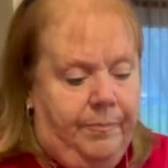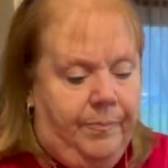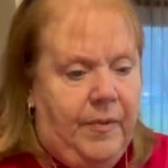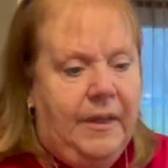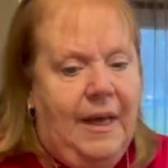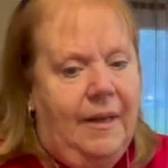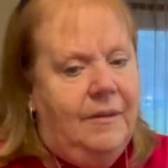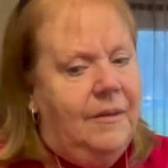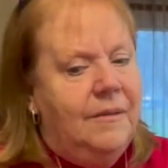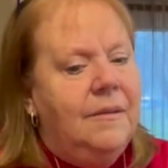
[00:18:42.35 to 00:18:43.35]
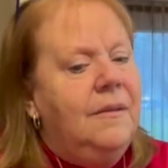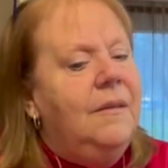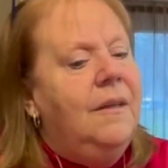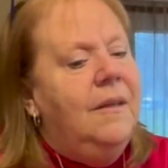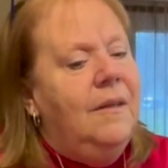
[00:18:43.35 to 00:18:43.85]
Again,
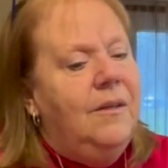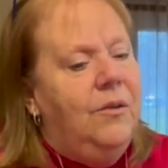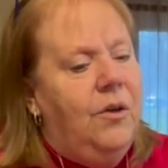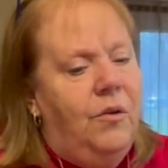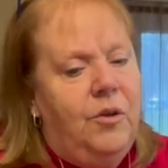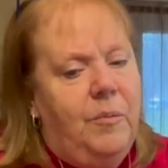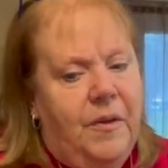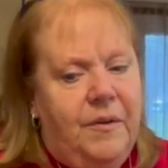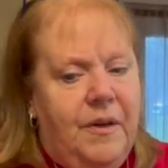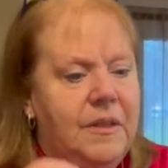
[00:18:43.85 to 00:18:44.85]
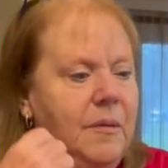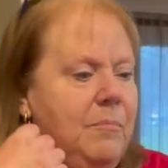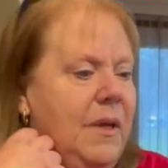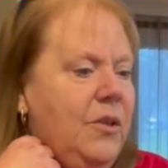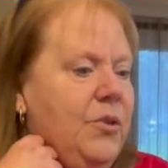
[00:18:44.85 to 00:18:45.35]
you know your mother doesn't
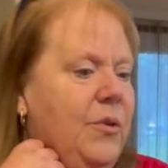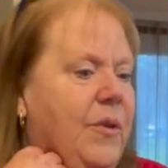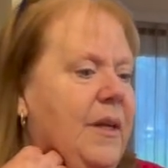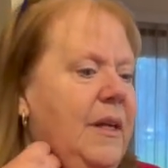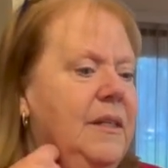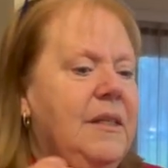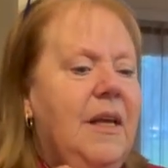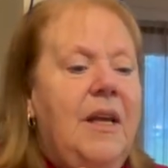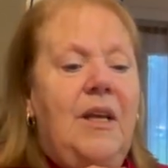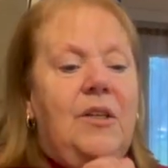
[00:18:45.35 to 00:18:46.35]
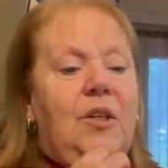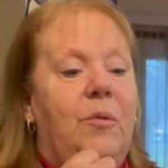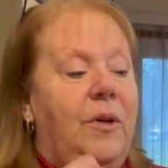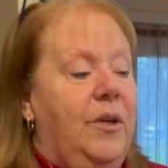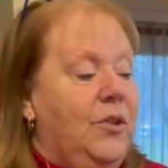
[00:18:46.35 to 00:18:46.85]
measure things, so we're
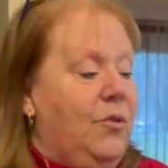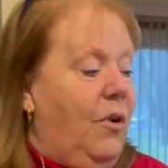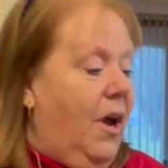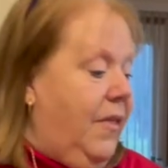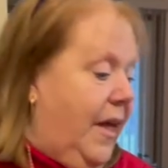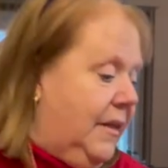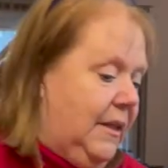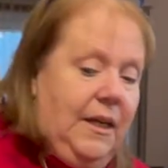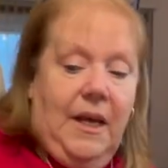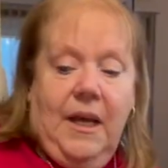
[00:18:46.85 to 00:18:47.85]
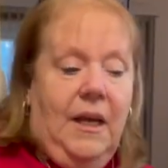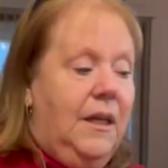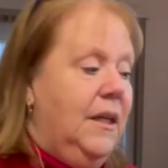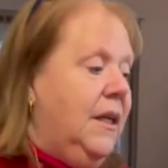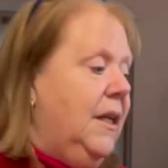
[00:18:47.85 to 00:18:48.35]
gonna try that today.
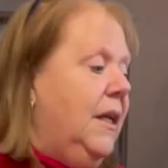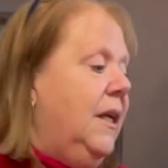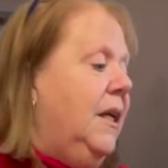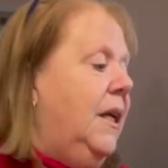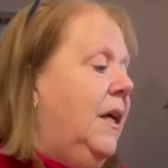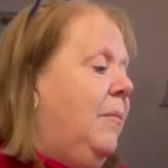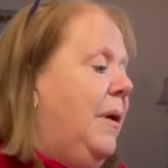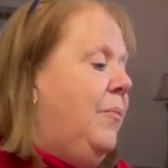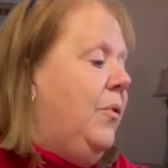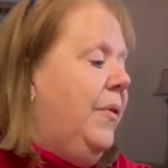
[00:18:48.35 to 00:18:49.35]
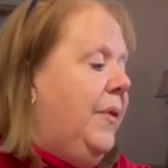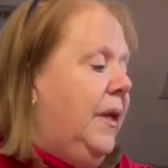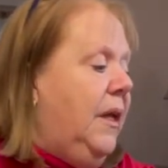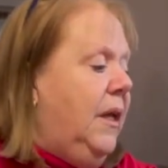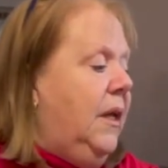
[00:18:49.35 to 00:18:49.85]
I brought the